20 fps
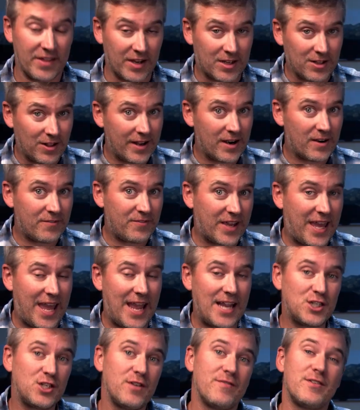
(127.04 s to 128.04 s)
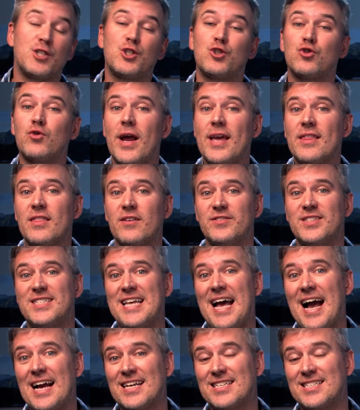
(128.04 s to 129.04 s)
The clarification of the strength of
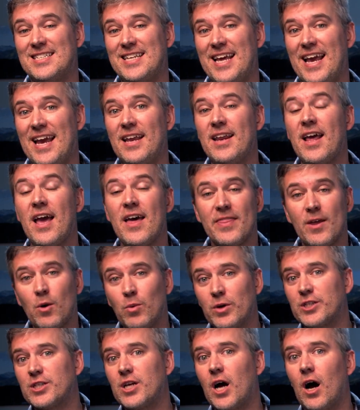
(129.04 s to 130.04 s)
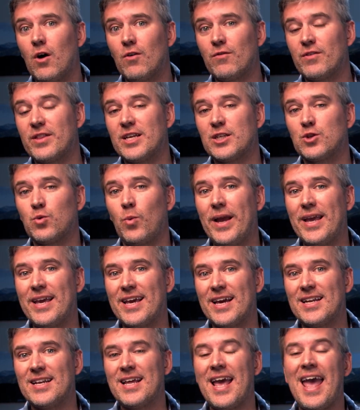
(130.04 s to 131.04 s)
Sac State that we saw over this
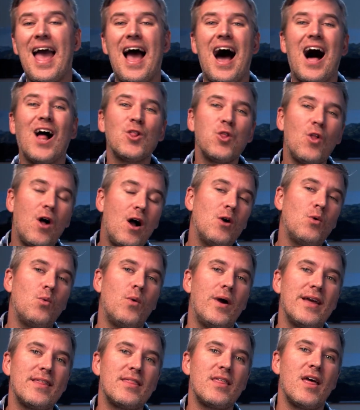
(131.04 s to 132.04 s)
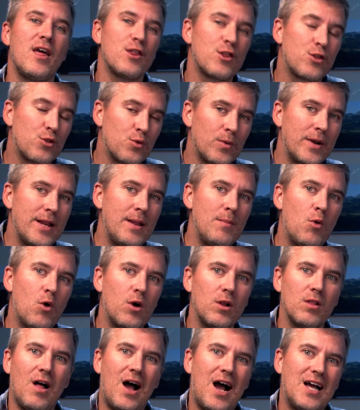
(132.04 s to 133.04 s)
weekend, along with 3
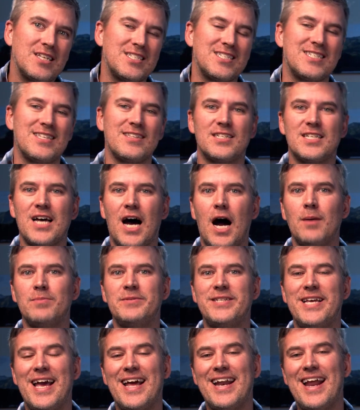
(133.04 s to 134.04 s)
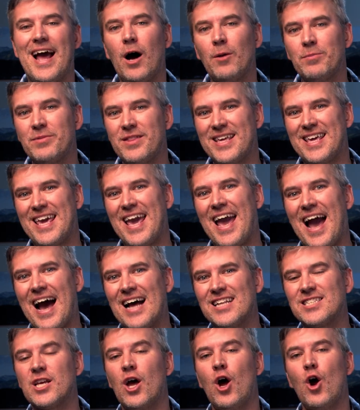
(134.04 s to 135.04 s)
more losses in the top 10, helped the
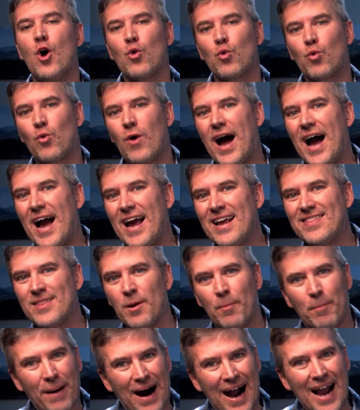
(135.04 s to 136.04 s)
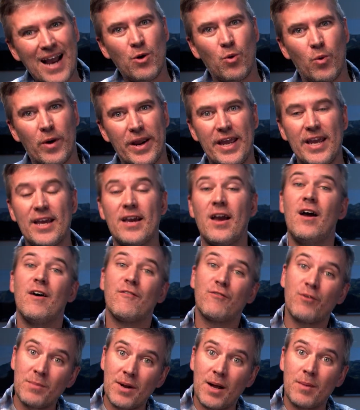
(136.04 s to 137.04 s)
Cats ride the bye week
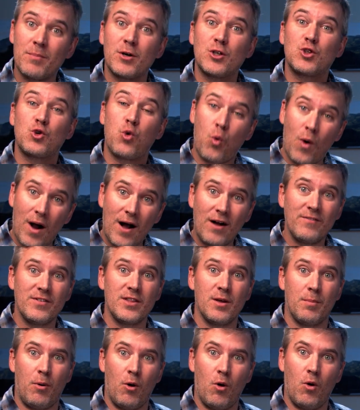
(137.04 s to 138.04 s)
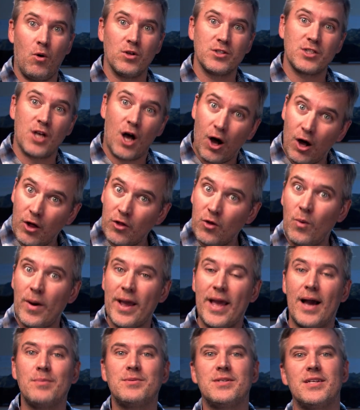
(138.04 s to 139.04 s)
from number 12 in the polls all the
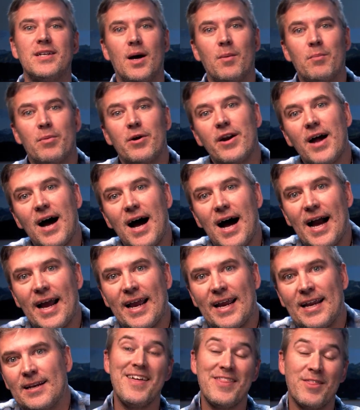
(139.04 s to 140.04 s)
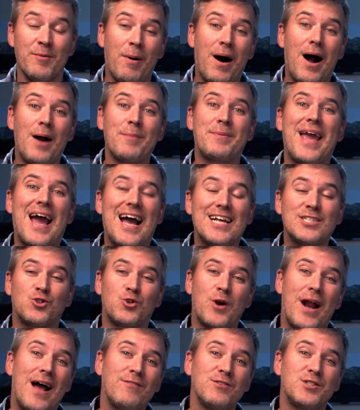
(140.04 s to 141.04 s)
way up to number 9. The Bobcats
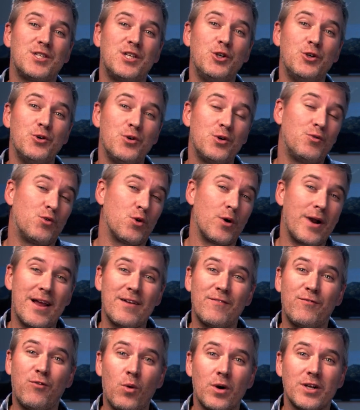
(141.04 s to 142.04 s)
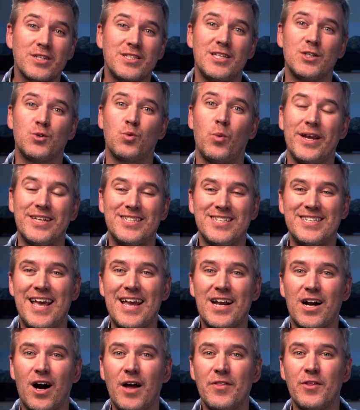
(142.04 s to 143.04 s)
travel to Grand Forks this week to
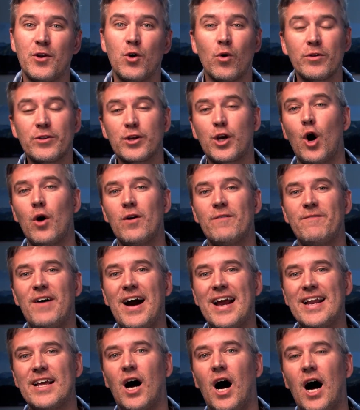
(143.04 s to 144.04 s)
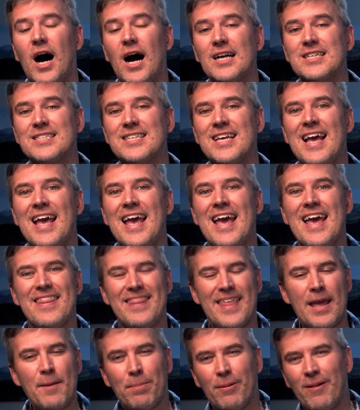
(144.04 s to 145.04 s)
take on the North Dakota Fighting Hawks.
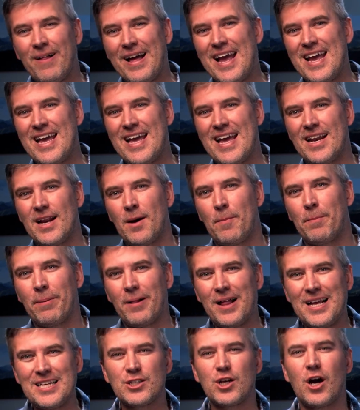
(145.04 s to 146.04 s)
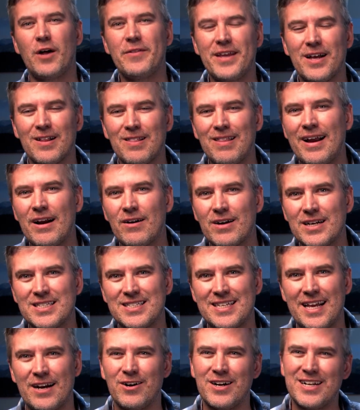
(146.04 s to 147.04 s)
They play in a place called the Alara
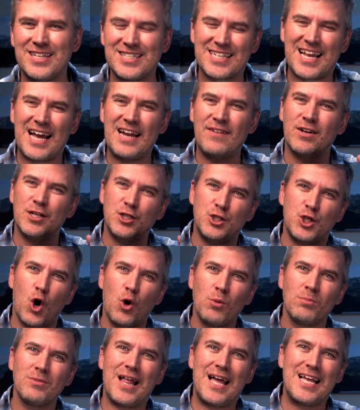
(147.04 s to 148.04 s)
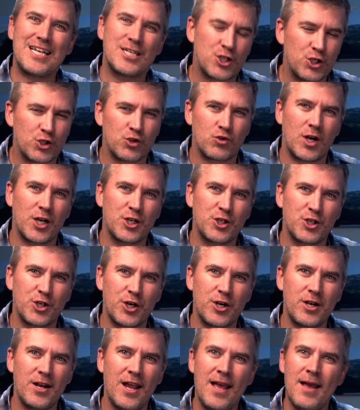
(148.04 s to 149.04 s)
Center, and it's kind of a dome-like
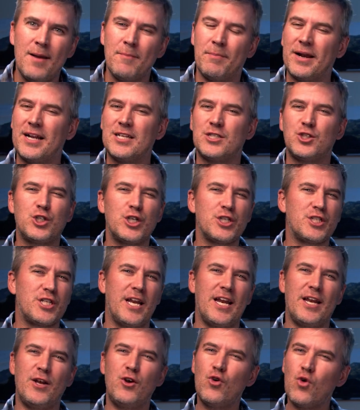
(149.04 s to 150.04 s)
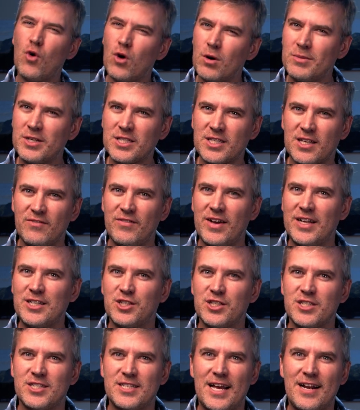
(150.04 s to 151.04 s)
structure, but it's just an enormous
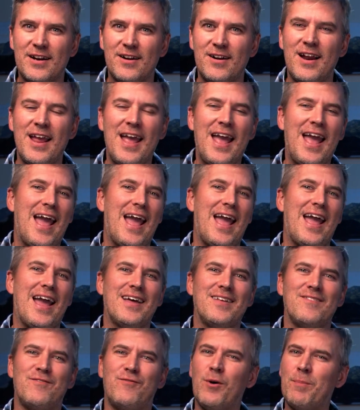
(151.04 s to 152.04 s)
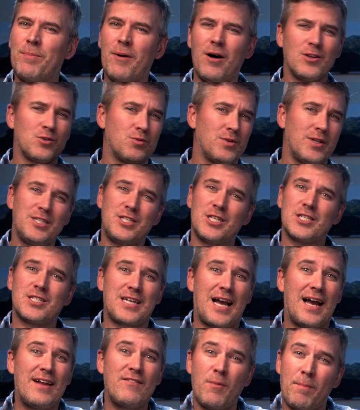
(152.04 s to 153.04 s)
convention center, and football is really just
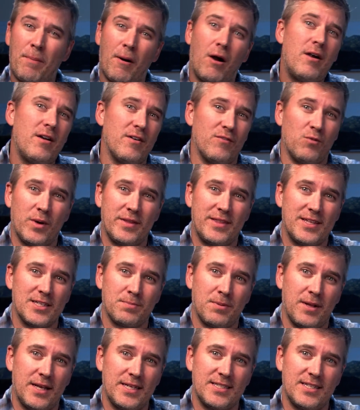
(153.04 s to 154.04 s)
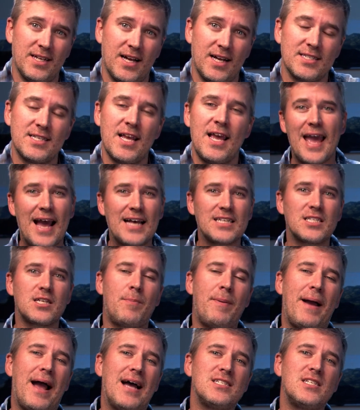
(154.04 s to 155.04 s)
kind of a part of what this place does. It has a
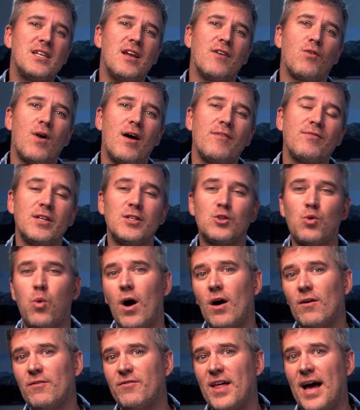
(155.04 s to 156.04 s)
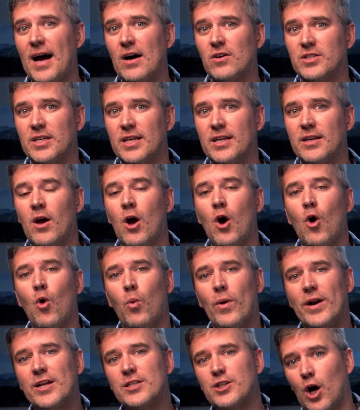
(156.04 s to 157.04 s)
capacity of roughly 12,000
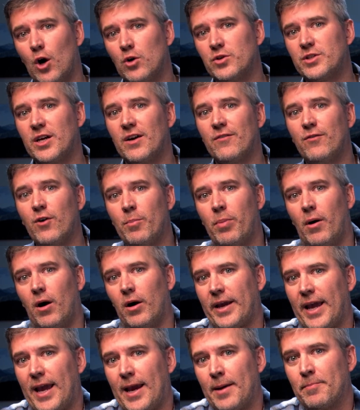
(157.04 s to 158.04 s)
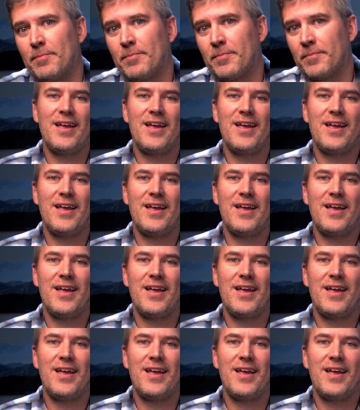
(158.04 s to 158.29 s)
when it's hosting a football game.